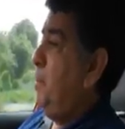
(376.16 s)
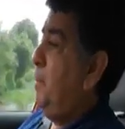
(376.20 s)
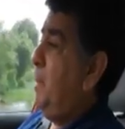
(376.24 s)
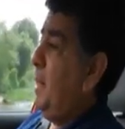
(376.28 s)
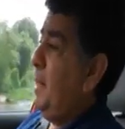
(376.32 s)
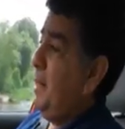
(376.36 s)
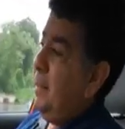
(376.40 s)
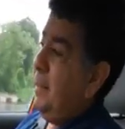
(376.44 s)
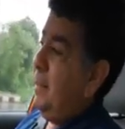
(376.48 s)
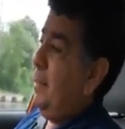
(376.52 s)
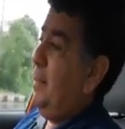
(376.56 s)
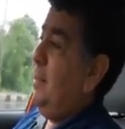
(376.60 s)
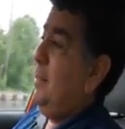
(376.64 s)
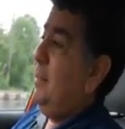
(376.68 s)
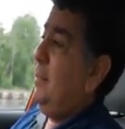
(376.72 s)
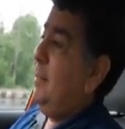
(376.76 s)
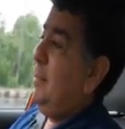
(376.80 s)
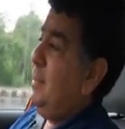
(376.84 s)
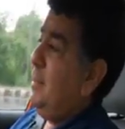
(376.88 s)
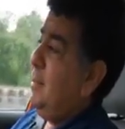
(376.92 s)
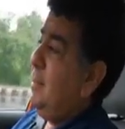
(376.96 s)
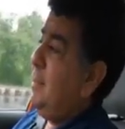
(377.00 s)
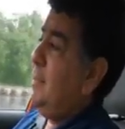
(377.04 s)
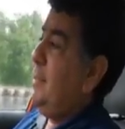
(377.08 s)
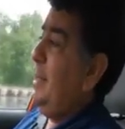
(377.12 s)
But
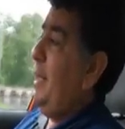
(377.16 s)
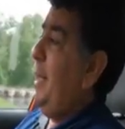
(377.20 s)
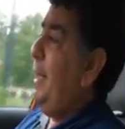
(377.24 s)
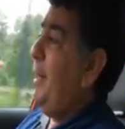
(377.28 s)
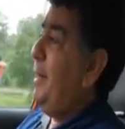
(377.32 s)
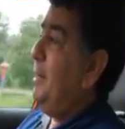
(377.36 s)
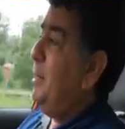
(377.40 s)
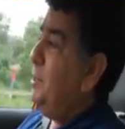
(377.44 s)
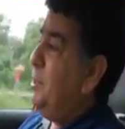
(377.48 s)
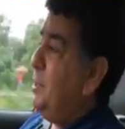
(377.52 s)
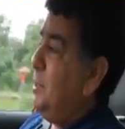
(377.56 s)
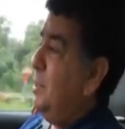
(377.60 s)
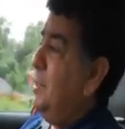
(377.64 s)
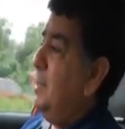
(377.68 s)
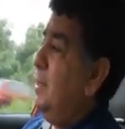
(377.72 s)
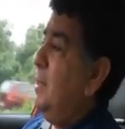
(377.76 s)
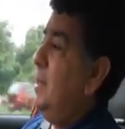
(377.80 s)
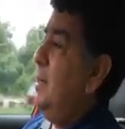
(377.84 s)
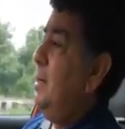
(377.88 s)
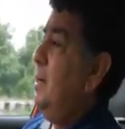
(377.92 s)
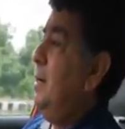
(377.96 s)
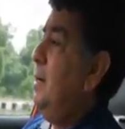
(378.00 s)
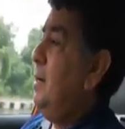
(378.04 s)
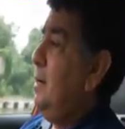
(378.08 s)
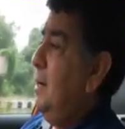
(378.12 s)
this engine
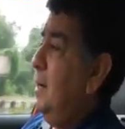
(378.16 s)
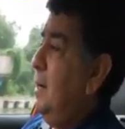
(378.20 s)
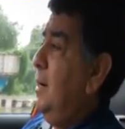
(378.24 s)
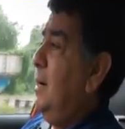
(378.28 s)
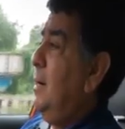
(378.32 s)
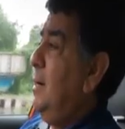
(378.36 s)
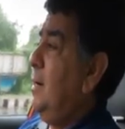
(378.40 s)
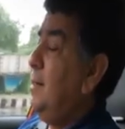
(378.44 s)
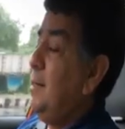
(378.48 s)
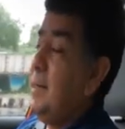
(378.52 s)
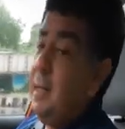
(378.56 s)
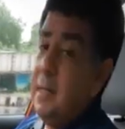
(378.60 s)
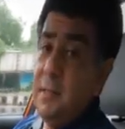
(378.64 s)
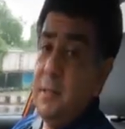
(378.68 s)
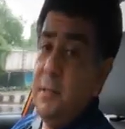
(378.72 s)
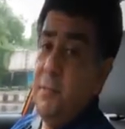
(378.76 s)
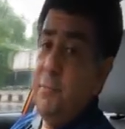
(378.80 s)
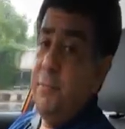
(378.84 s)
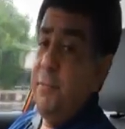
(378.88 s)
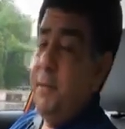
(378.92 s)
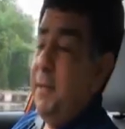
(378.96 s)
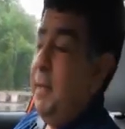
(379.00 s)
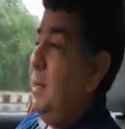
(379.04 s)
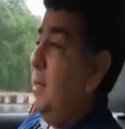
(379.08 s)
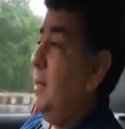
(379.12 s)

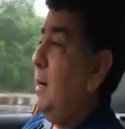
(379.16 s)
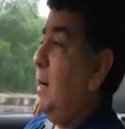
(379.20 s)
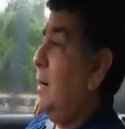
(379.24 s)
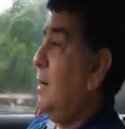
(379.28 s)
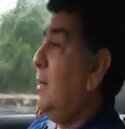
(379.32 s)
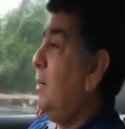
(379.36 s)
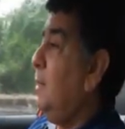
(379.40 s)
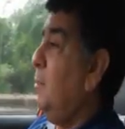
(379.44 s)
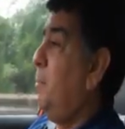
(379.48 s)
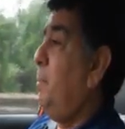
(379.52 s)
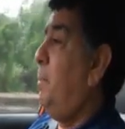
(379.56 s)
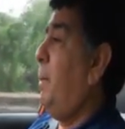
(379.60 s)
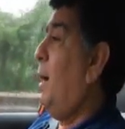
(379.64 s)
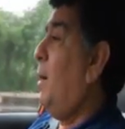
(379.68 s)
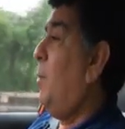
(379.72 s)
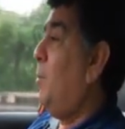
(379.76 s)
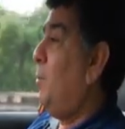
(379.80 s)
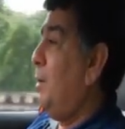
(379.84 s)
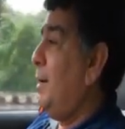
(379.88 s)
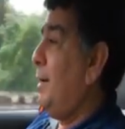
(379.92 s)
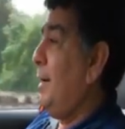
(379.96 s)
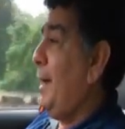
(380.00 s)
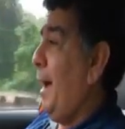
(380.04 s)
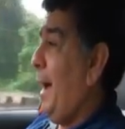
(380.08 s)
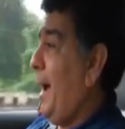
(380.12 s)
doesn't feel
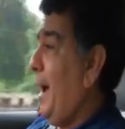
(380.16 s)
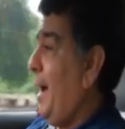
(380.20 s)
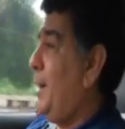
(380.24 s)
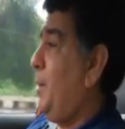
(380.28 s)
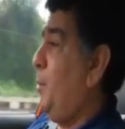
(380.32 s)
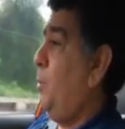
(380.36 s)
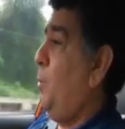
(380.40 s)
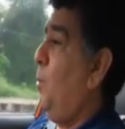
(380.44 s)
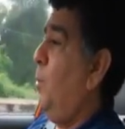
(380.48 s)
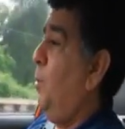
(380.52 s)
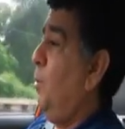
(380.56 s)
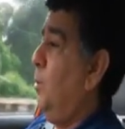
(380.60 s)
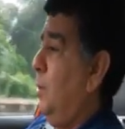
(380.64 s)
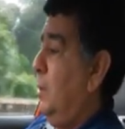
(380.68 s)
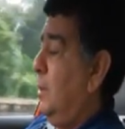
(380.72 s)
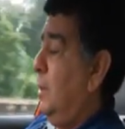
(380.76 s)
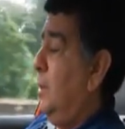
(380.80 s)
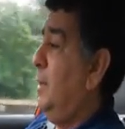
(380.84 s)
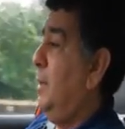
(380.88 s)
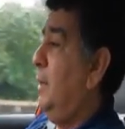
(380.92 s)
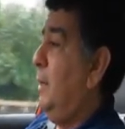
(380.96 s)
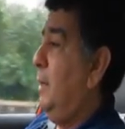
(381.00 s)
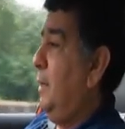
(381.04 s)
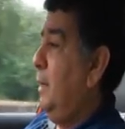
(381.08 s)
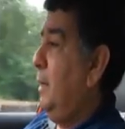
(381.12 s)
underpowered at all.
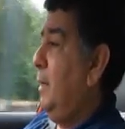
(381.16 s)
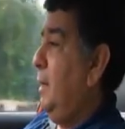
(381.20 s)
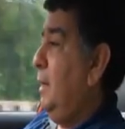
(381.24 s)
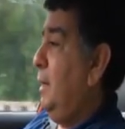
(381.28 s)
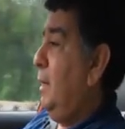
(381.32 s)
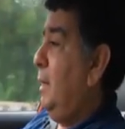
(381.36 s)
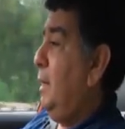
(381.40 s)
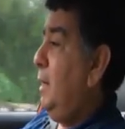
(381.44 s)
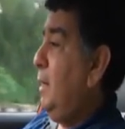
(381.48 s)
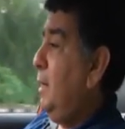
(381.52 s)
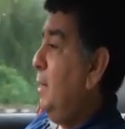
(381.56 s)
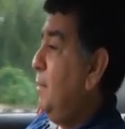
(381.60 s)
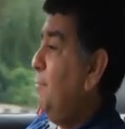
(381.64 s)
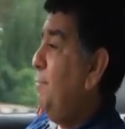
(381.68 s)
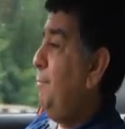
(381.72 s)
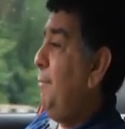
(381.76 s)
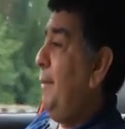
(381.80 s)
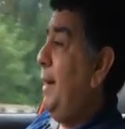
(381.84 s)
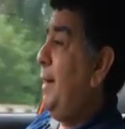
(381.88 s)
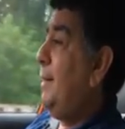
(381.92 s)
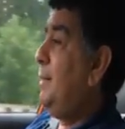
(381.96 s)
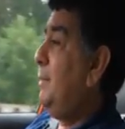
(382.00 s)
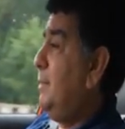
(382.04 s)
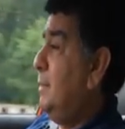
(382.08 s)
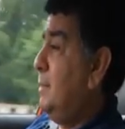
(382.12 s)
In
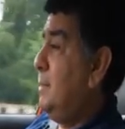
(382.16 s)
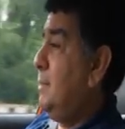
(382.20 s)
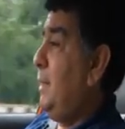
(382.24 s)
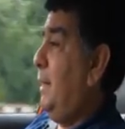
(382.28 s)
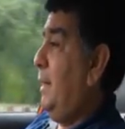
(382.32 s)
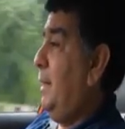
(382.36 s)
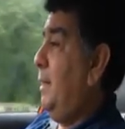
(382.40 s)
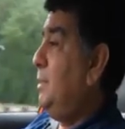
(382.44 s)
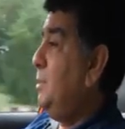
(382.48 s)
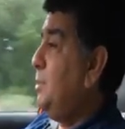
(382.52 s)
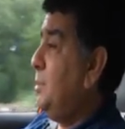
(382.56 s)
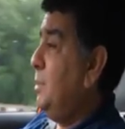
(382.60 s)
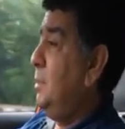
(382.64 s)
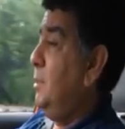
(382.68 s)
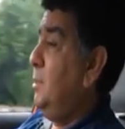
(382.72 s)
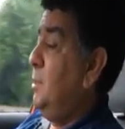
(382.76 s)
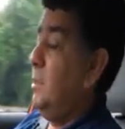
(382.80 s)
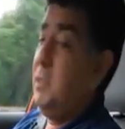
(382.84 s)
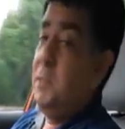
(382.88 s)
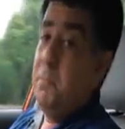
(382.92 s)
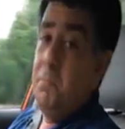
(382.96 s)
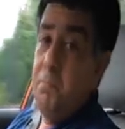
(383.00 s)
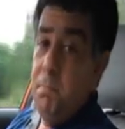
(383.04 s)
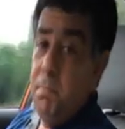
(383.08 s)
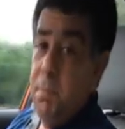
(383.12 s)
fact, this engine
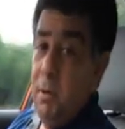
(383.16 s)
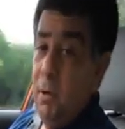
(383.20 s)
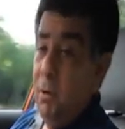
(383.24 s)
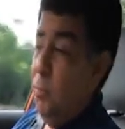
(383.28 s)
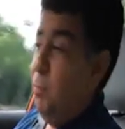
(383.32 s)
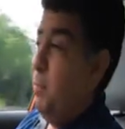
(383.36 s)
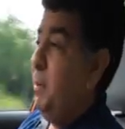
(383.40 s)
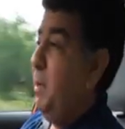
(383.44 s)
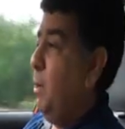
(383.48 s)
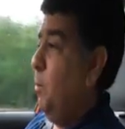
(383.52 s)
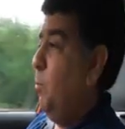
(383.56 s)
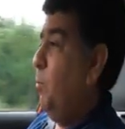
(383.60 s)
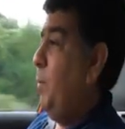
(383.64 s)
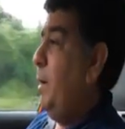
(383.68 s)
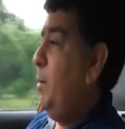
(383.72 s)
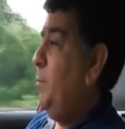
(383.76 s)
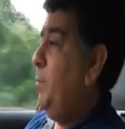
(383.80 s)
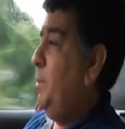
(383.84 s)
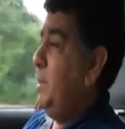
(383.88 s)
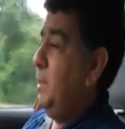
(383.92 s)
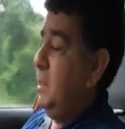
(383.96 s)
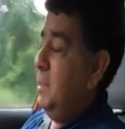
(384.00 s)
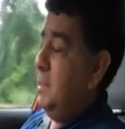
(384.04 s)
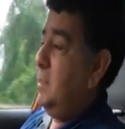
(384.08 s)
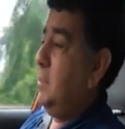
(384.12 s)
just blew me away
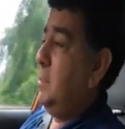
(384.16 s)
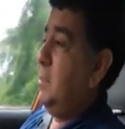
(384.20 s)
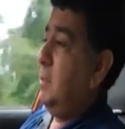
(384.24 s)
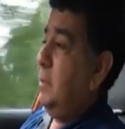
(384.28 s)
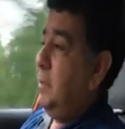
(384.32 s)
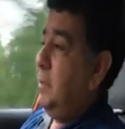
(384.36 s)
with its